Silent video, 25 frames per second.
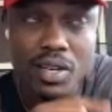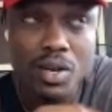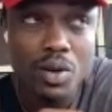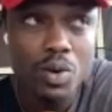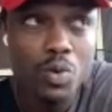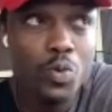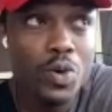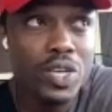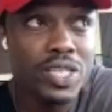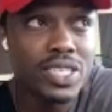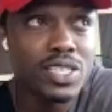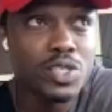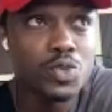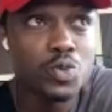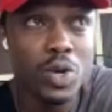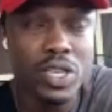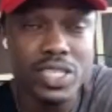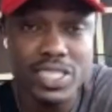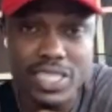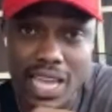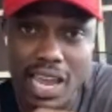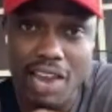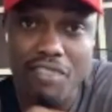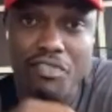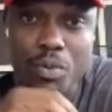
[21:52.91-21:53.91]
which is what
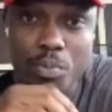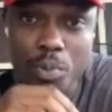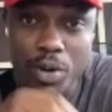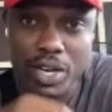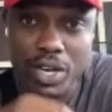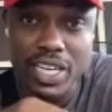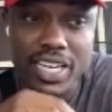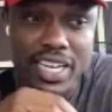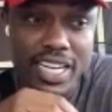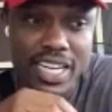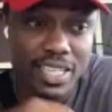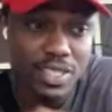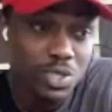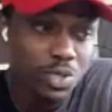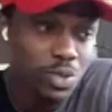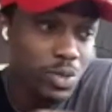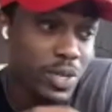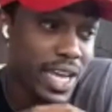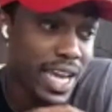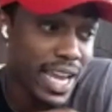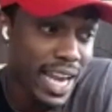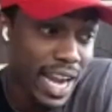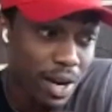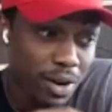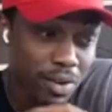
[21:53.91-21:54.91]
everybody needs to
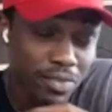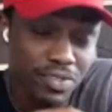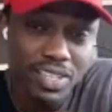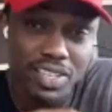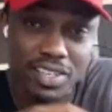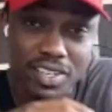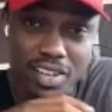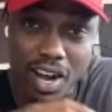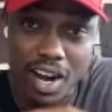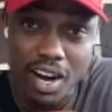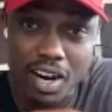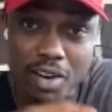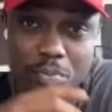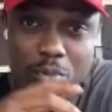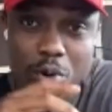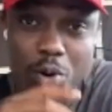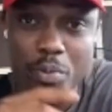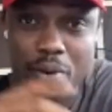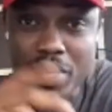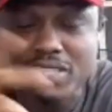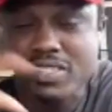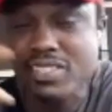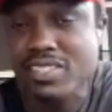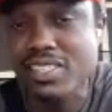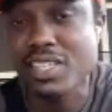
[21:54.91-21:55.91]
get out of the dark
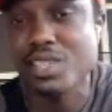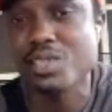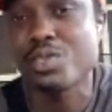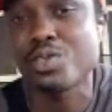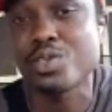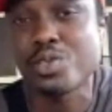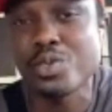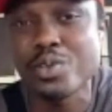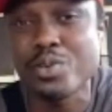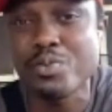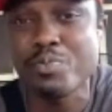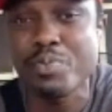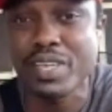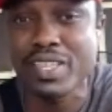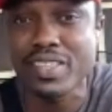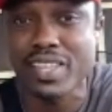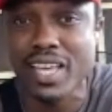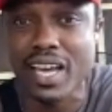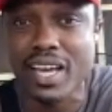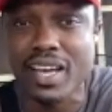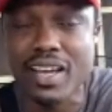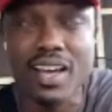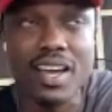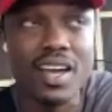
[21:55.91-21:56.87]
moments, it should be that.